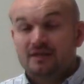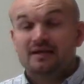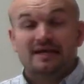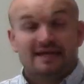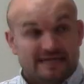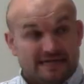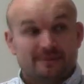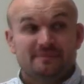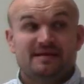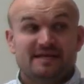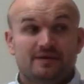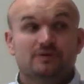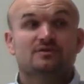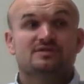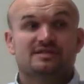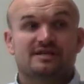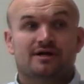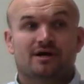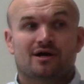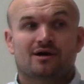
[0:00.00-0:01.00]
It can equal
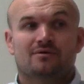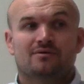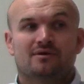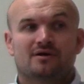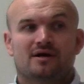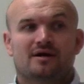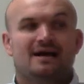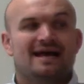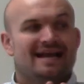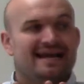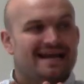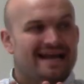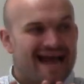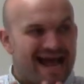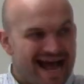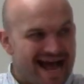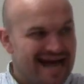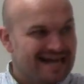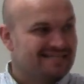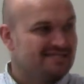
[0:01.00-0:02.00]
zero, and it
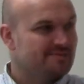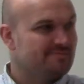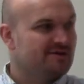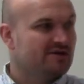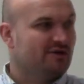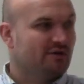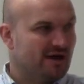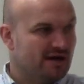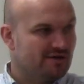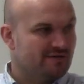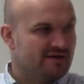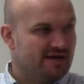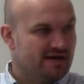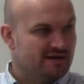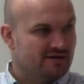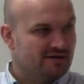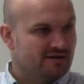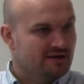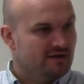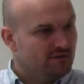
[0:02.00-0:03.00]
has to be greater than,
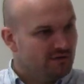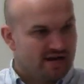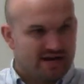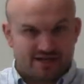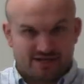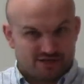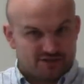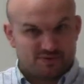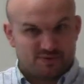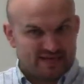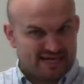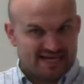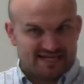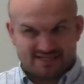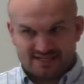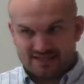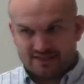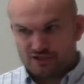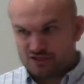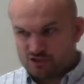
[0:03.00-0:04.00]
right? Because we can't
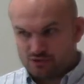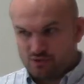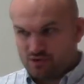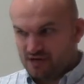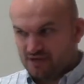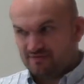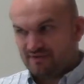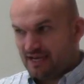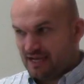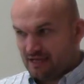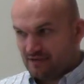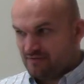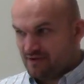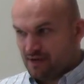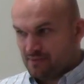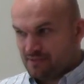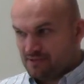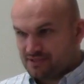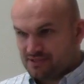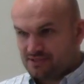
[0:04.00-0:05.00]
take the square root of negative
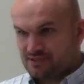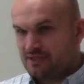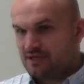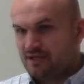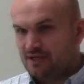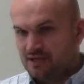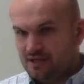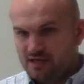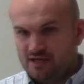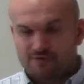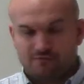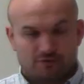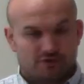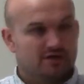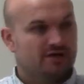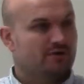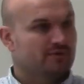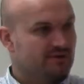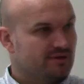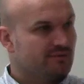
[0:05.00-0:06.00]
numbers if we're
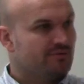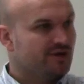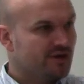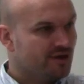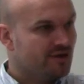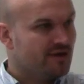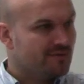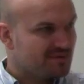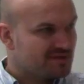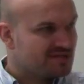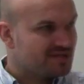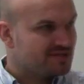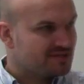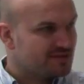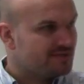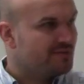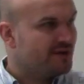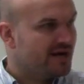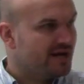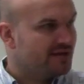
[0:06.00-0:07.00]
dealing with the real number
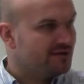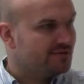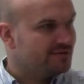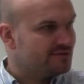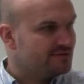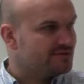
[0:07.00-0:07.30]
system, right?